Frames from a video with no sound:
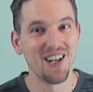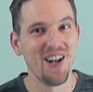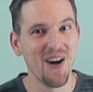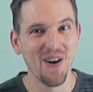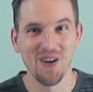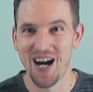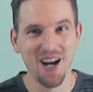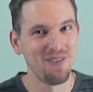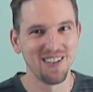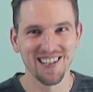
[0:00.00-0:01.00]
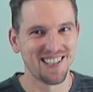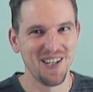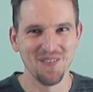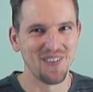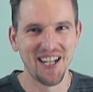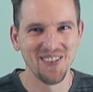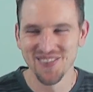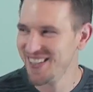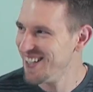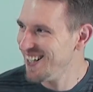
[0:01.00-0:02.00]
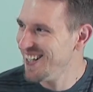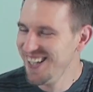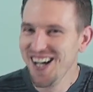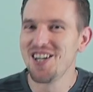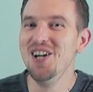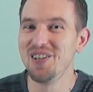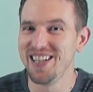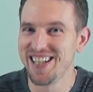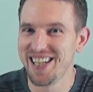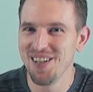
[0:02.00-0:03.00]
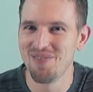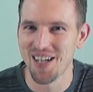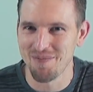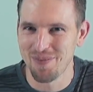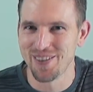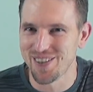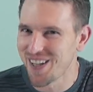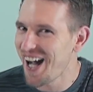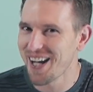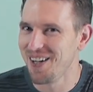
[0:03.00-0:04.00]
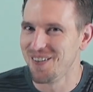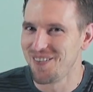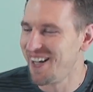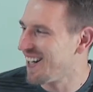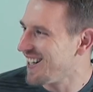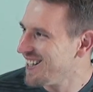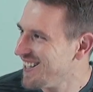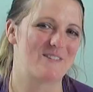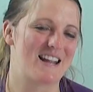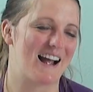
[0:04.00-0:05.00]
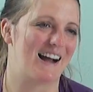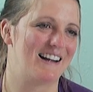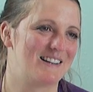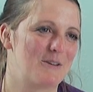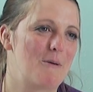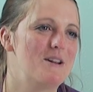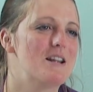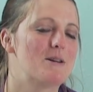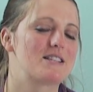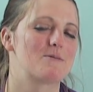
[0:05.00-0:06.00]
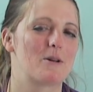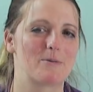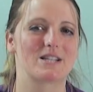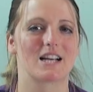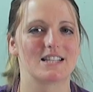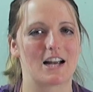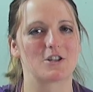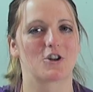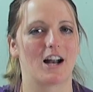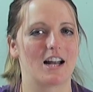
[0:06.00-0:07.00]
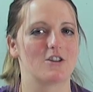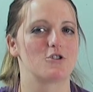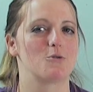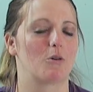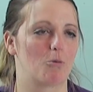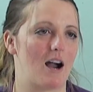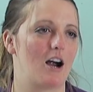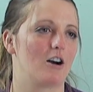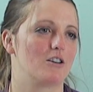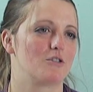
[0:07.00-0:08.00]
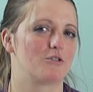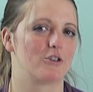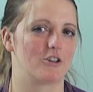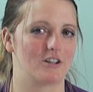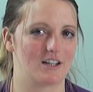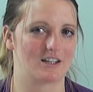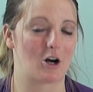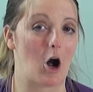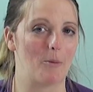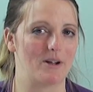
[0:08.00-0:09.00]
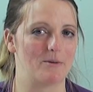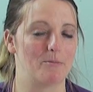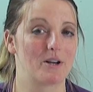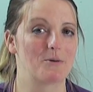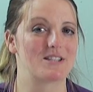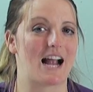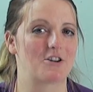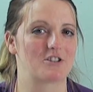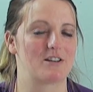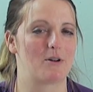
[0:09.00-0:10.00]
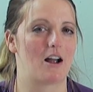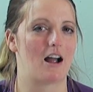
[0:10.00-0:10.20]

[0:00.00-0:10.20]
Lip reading: it? No, I really don't, babe. You can keep that pearl. I don't want it. Yeah. I mean, it was because I was trying to do a rare for a common. But it was actually...